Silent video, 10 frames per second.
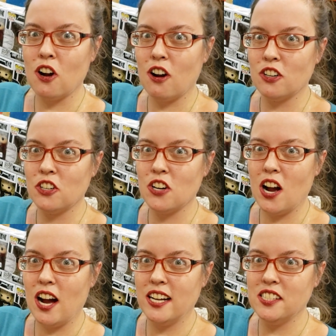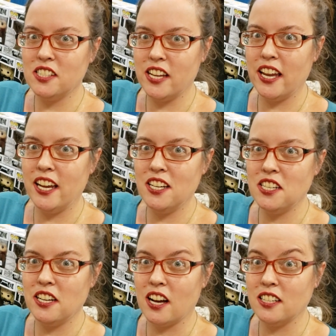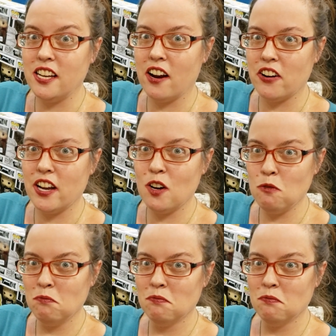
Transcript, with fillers: Carter on stage in Ontario?